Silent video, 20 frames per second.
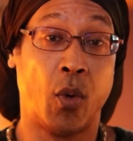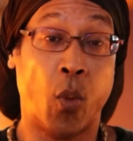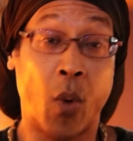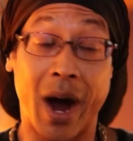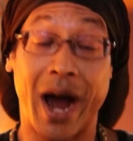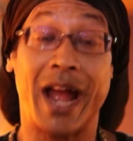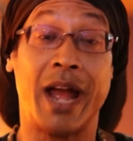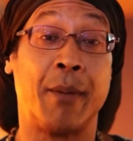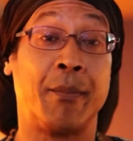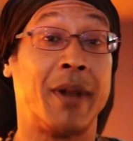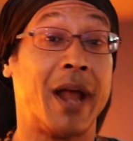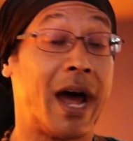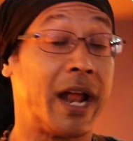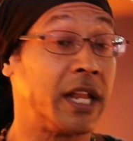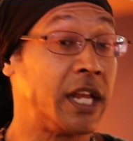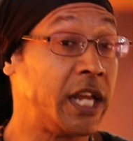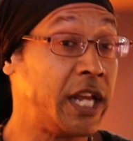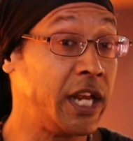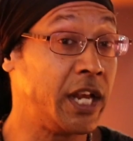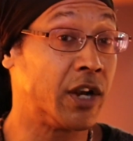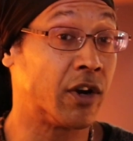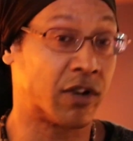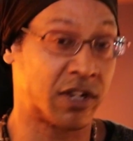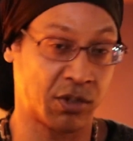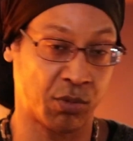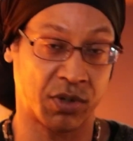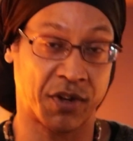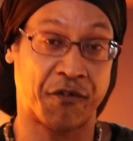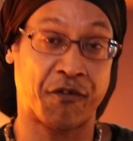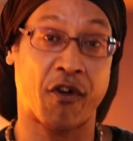why I'm not here,
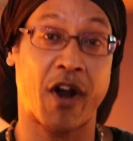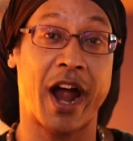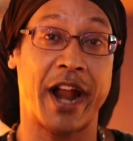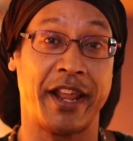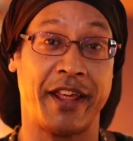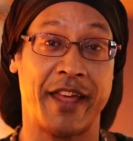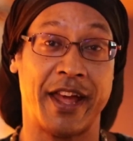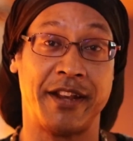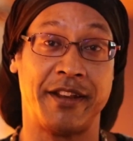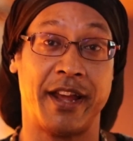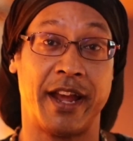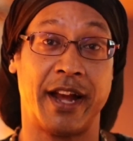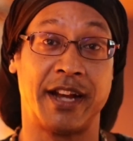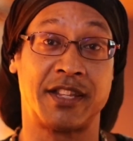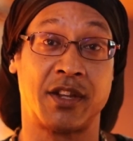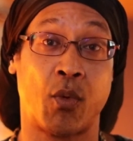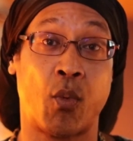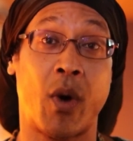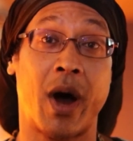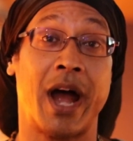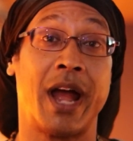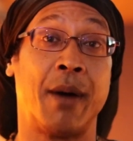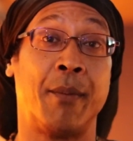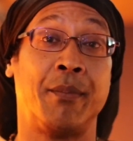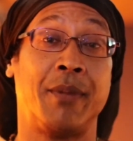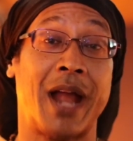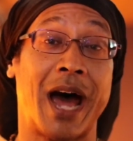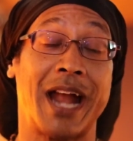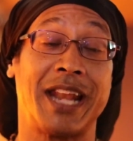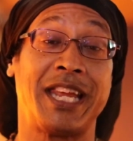because it was a Friday that day. I said, why
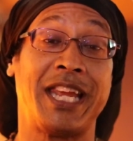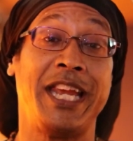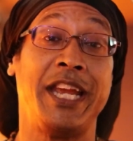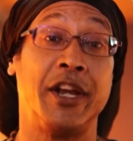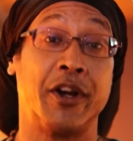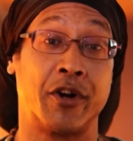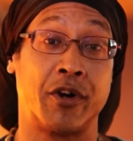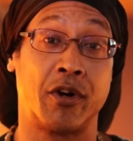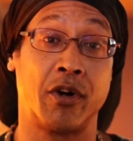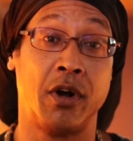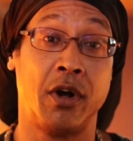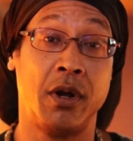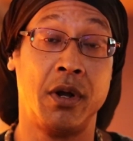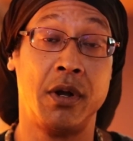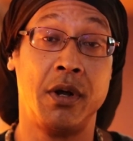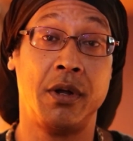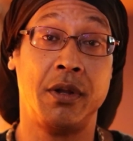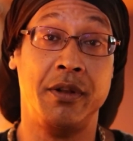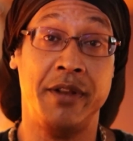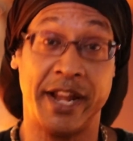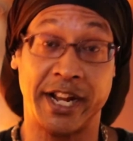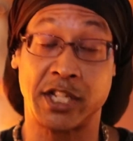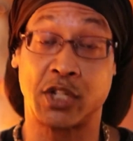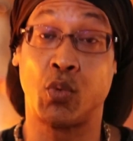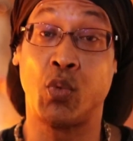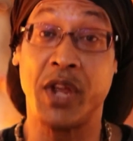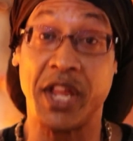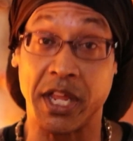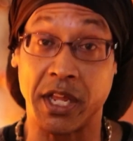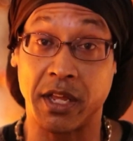I'm not here
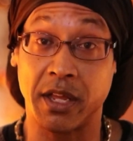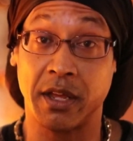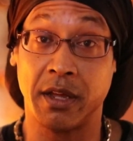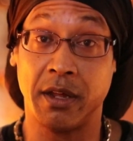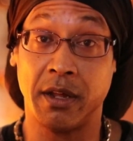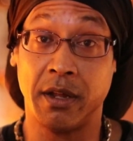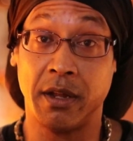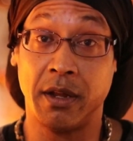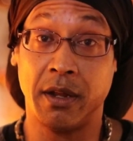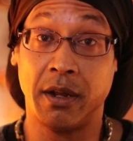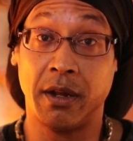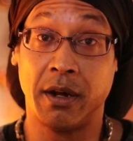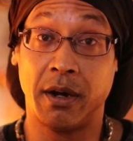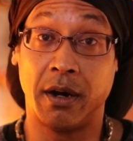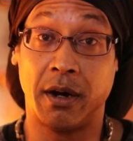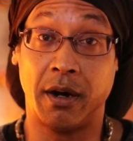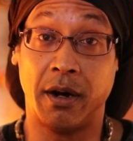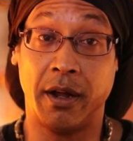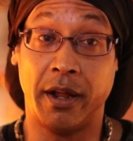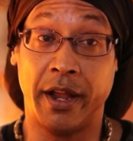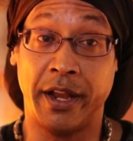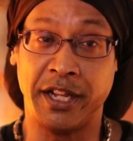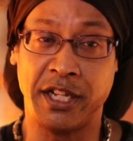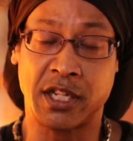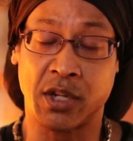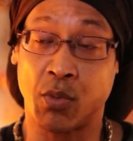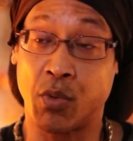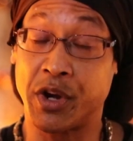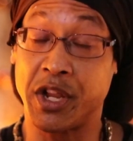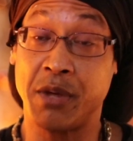next week. And
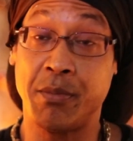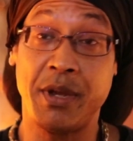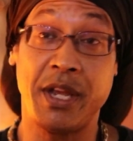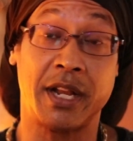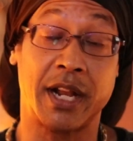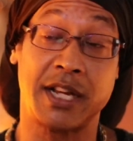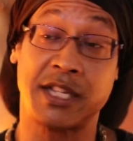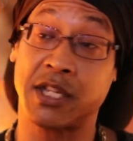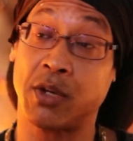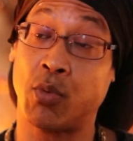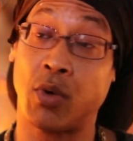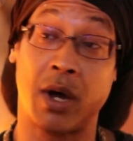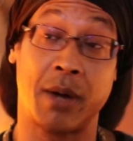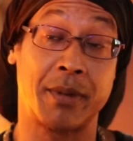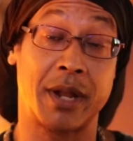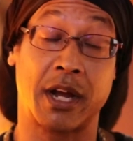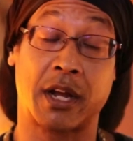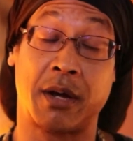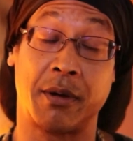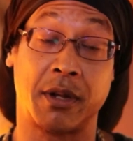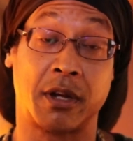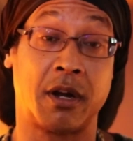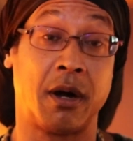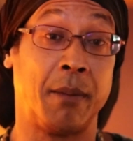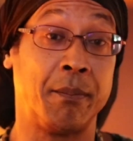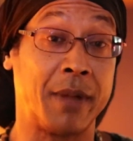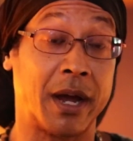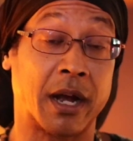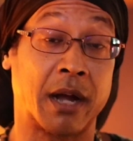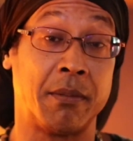he said, what do you mean? I said, well, I'm not coming
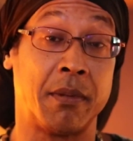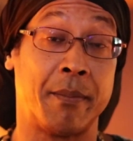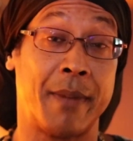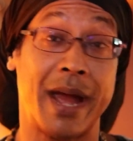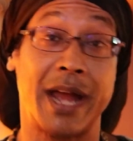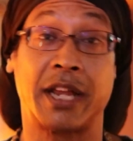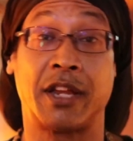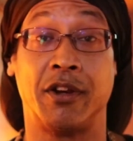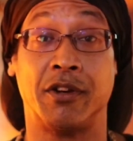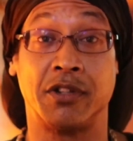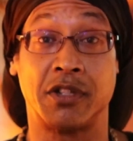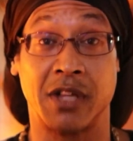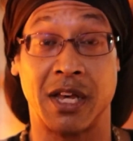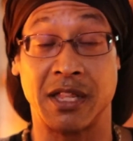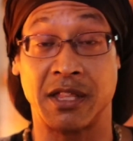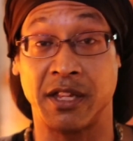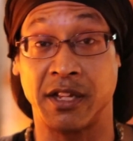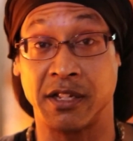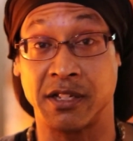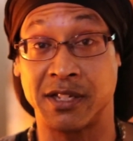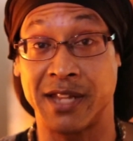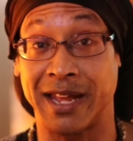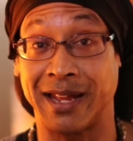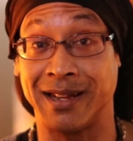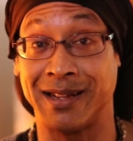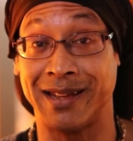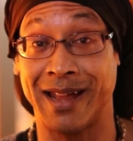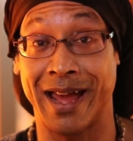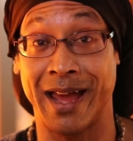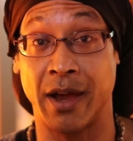back here until that thing is
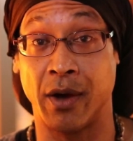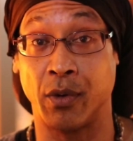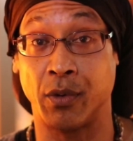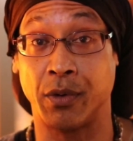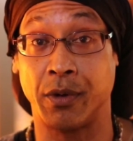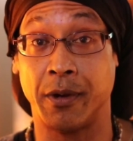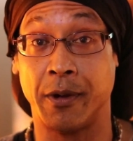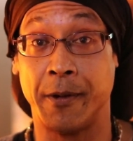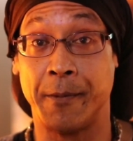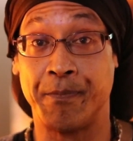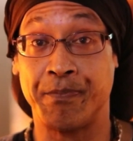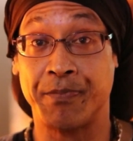taken down.